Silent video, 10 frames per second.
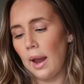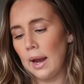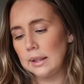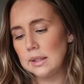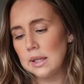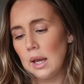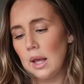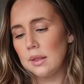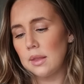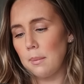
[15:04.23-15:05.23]
and
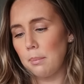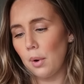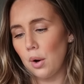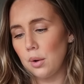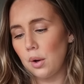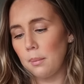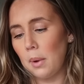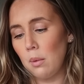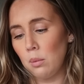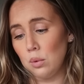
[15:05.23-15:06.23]
they broke
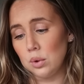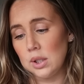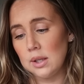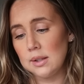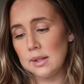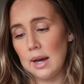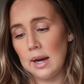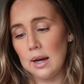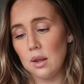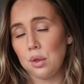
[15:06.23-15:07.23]
my waters
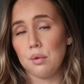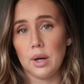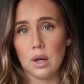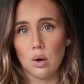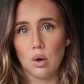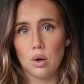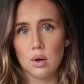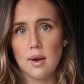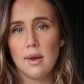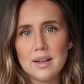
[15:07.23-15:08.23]
at 3
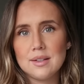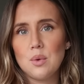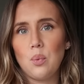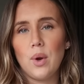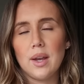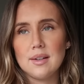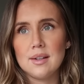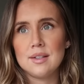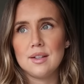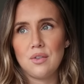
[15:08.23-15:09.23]
o'clock. That is the
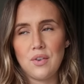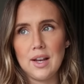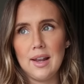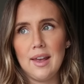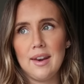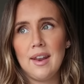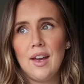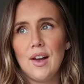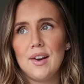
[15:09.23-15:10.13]
weirdest feeling.